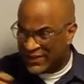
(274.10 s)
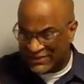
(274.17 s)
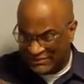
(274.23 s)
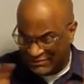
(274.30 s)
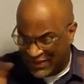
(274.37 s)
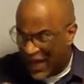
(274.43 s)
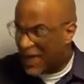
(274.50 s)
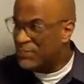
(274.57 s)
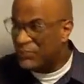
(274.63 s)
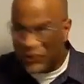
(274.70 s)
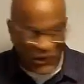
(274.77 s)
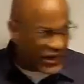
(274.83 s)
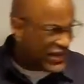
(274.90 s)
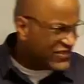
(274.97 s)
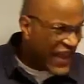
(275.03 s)

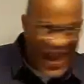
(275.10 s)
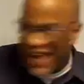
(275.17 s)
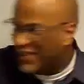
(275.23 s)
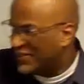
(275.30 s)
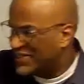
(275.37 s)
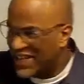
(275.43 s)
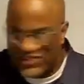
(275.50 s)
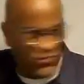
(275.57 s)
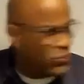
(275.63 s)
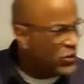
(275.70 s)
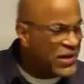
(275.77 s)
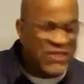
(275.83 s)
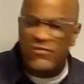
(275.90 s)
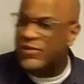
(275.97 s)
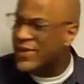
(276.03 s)
hyperlinks, anchor text,
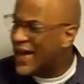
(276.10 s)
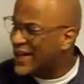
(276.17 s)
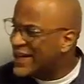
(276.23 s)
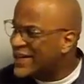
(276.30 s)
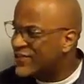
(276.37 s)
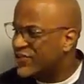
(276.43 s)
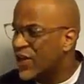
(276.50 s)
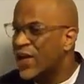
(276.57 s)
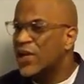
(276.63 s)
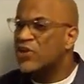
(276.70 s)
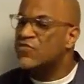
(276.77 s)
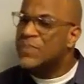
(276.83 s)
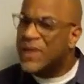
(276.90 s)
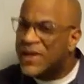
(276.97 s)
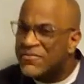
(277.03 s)
whatever that is. You
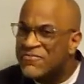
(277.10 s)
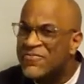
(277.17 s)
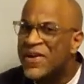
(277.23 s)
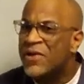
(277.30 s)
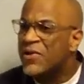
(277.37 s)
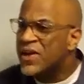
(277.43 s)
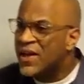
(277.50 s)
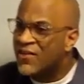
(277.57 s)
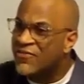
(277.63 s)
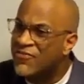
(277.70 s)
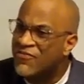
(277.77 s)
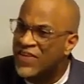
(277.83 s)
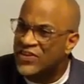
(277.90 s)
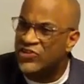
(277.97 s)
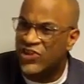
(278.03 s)
become very
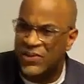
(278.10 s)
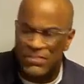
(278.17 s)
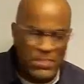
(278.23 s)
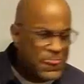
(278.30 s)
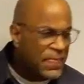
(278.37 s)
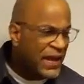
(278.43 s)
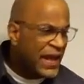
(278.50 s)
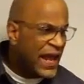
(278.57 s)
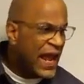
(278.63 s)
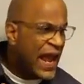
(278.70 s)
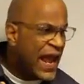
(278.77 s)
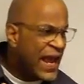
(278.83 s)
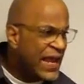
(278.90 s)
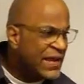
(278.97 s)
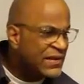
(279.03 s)
efficient.
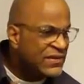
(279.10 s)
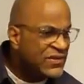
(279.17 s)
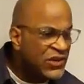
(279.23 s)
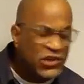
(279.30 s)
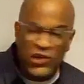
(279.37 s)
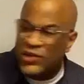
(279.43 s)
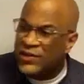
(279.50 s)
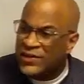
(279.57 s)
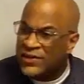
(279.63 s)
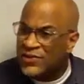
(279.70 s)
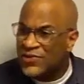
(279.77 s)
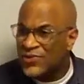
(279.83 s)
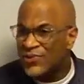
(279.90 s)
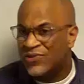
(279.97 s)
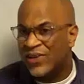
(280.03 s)
And the good
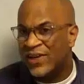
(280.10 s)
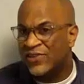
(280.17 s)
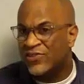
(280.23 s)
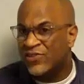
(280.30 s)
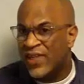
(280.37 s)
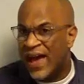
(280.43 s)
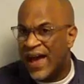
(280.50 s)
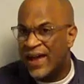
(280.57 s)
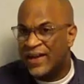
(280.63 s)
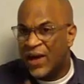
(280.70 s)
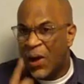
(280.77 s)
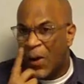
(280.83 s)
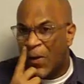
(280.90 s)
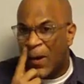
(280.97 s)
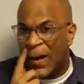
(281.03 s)
news is that
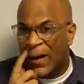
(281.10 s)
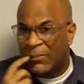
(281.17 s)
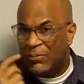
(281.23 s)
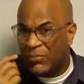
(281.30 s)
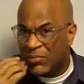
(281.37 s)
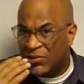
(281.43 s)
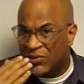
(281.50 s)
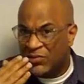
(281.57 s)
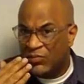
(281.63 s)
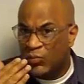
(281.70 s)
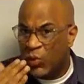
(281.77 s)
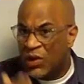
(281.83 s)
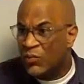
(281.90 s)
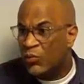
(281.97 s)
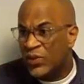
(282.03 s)

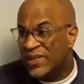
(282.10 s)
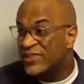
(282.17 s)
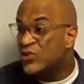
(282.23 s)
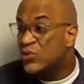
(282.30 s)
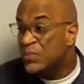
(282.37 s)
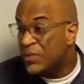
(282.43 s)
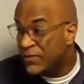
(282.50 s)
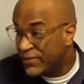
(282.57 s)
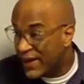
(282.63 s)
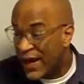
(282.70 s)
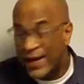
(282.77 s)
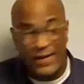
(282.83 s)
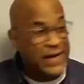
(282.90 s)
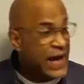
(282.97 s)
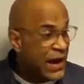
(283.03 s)
what we do
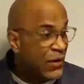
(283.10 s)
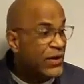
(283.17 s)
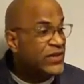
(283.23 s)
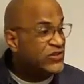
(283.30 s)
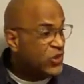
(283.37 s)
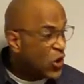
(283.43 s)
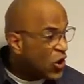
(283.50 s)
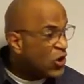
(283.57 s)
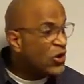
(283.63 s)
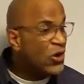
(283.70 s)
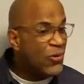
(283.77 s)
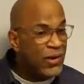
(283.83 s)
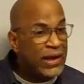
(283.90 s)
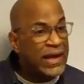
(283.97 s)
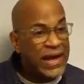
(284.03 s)
provide now is
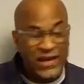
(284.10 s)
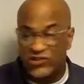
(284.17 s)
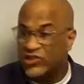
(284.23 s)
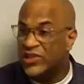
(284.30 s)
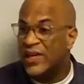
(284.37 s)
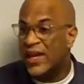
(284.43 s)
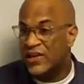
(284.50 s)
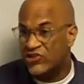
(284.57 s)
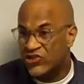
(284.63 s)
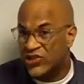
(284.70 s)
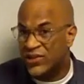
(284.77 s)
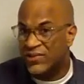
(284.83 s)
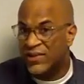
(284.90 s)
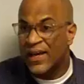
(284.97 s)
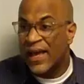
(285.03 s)
ongoing education,
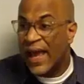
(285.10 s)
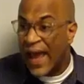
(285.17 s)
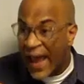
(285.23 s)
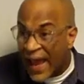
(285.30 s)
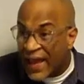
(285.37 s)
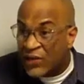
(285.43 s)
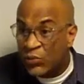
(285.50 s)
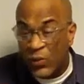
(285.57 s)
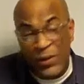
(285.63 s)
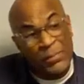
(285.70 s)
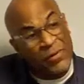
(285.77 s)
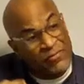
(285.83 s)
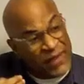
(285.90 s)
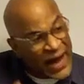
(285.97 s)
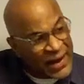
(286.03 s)
and we
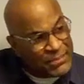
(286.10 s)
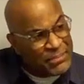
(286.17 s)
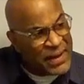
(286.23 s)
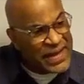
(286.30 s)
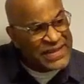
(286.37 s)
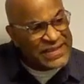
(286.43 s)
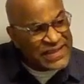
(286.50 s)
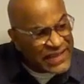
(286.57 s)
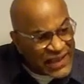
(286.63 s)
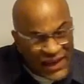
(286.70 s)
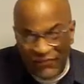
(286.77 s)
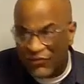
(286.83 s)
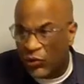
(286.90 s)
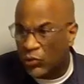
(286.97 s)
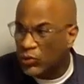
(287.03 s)
provide base
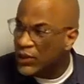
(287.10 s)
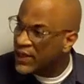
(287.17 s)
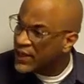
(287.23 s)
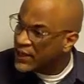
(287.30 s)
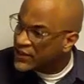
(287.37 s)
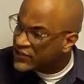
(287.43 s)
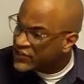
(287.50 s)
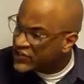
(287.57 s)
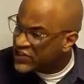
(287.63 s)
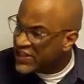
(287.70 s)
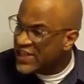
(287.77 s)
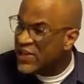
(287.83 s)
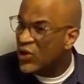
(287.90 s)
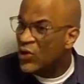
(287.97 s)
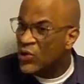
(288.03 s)
level
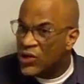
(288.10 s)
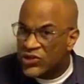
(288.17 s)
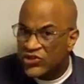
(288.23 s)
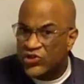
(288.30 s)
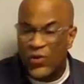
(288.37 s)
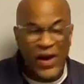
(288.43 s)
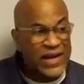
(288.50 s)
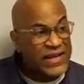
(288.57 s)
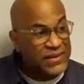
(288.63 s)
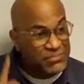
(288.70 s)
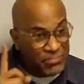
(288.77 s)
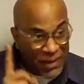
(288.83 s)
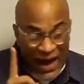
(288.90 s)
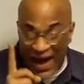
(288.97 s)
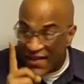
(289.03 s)
SEO training
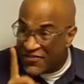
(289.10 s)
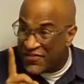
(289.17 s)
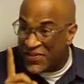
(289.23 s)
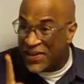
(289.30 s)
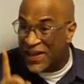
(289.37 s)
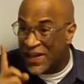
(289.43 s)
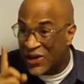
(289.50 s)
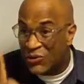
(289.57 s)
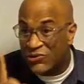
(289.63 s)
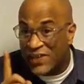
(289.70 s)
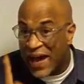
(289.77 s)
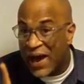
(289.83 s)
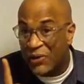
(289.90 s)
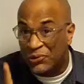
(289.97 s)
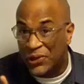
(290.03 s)
by video
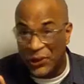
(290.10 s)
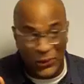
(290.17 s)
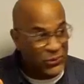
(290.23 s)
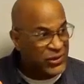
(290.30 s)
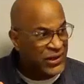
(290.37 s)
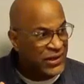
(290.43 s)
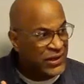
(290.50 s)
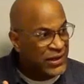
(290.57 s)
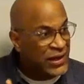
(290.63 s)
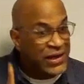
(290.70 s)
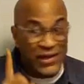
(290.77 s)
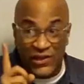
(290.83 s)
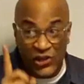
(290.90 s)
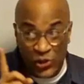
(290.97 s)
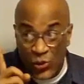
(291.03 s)
download.
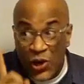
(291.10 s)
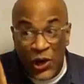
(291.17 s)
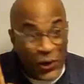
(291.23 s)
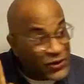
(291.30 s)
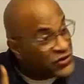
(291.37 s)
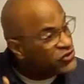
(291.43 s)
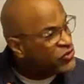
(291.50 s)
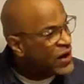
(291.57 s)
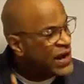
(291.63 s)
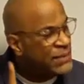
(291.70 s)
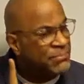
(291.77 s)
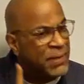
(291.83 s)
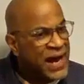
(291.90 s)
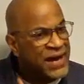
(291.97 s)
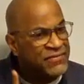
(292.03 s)
You heard us right,
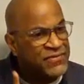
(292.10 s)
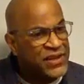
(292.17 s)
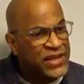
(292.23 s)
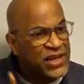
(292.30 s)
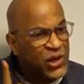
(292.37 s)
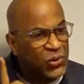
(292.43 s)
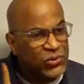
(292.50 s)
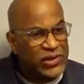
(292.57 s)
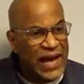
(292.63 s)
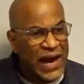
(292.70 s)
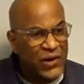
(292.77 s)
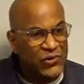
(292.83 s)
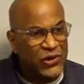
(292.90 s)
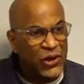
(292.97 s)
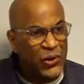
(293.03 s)
by video
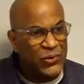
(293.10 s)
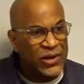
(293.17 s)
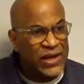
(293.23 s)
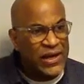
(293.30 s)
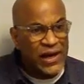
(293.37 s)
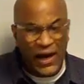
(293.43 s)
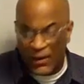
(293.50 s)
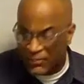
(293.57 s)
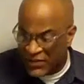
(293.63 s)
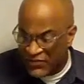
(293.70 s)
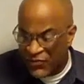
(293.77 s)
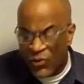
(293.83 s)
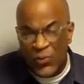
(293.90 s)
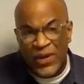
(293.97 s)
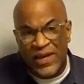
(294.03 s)
download.
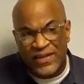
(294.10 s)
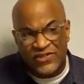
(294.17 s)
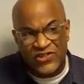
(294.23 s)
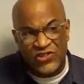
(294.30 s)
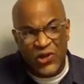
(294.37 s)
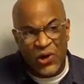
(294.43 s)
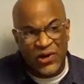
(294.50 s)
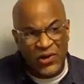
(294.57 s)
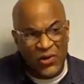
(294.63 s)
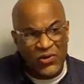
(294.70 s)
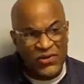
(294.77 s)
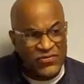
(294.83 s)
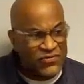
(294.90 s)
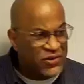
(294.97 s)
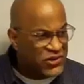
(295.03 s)
Before we get started on the
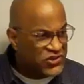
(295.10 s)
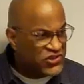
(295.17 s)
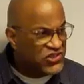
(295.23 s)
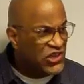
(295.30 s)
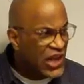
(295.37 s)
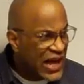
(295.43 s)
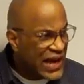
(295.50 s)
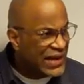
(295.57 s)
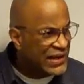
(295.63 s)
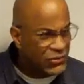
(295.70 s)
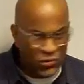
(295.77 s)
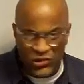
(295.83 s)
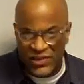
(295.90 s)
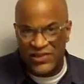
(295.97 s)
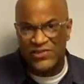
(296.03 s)
first slide, and
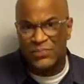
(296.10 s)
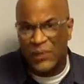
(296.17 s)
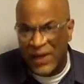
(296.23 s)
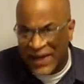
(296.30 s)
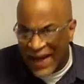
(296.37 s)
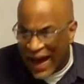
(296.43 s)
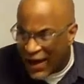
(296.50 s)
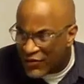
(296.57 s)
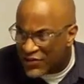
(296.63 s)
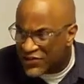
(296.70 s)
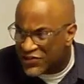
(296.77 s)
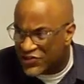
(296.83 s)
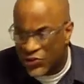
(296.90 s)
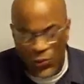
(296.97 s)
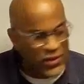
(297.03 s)
we'll explain how this is
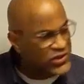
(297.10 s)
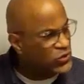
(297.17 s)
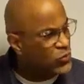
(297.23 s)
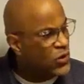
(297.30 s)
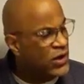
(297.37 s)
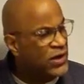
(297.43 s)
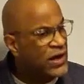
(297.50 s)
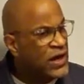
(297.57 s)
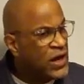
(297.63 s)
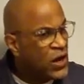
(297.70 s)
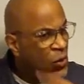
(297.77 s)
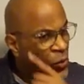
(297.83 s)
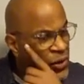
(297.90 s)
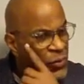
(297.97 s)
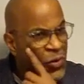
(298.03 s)
going to work,
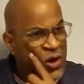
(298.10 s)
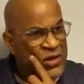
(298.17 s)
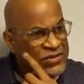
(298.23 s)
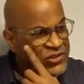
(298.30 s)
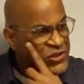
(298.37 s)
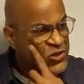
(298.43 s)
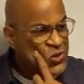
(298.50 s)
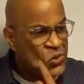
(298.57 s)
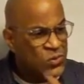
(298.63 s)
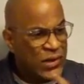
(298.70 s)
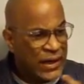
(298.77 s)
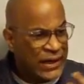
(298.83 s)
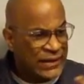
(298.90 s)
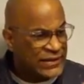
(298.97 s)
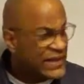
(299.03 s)
we want to
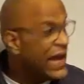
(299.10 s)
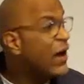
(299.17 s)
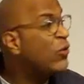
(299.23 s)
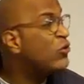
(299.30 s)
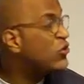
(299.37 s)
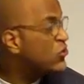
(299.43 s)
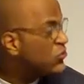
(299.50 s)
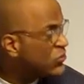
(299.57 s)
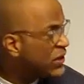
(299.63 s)
tell you